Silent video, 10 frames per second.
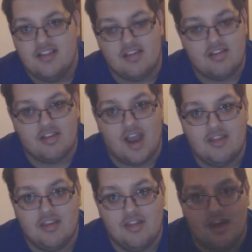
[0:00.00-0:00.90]

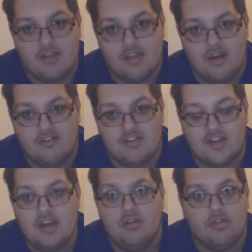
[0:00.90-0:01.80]
decipher, like, the
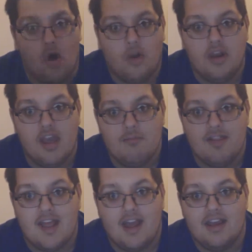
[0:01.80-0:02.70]
seals on him,
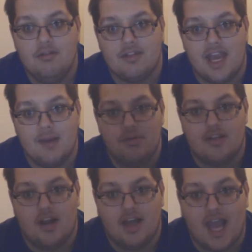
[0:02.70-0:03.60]
and that he was able
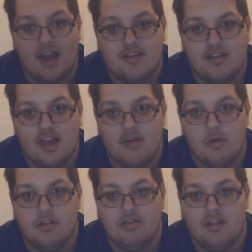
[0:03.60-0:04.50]
to, like, actually take them off.